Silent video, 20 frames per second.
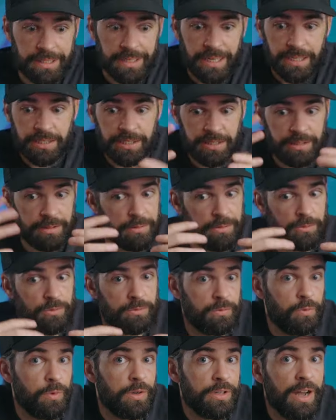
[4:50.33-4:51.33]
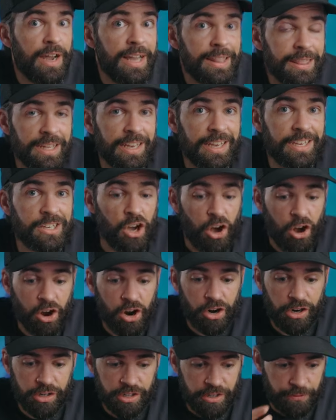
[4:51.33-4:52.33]
That's what I think
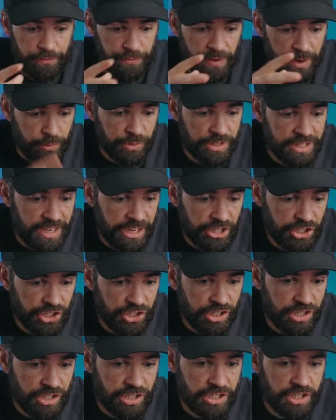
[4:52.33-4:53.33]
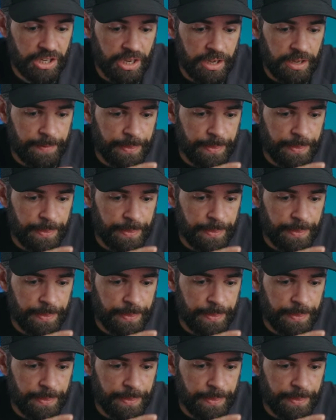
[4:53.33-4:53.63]
are the foundations,